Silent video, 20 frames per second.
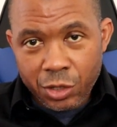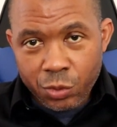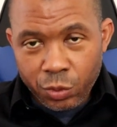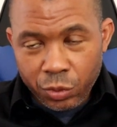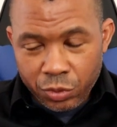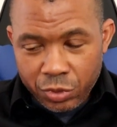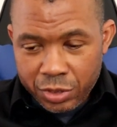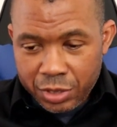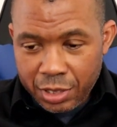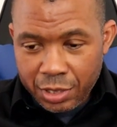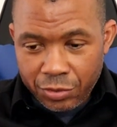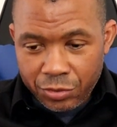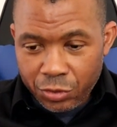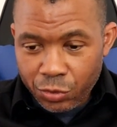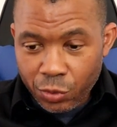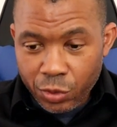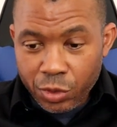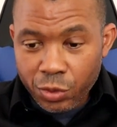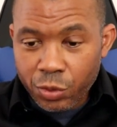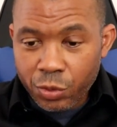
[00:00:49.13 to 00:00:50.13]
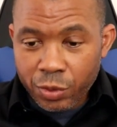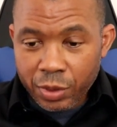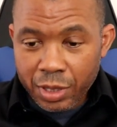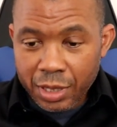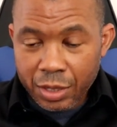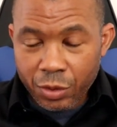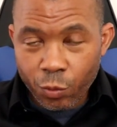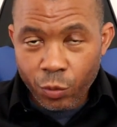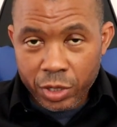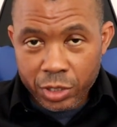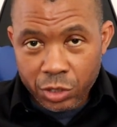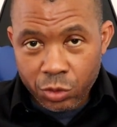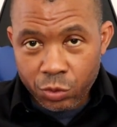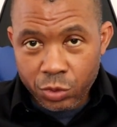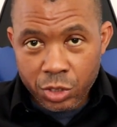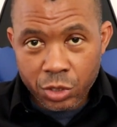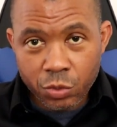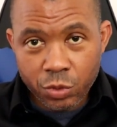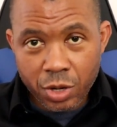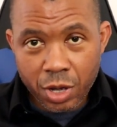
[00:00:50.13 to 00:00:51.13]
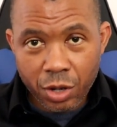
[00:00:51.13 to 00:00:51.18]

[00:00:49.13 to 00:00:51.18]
you will sift through what you do